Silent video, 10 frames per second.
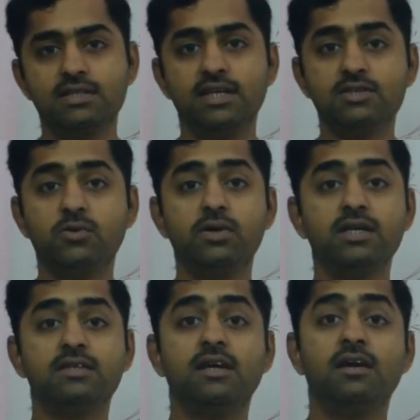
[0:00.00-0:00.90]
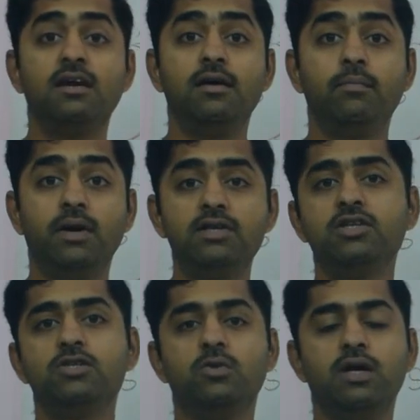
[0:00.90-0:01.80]
that is called as partial
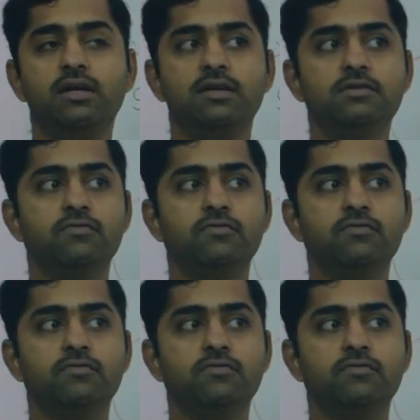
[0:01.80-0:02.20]
solar eclipse.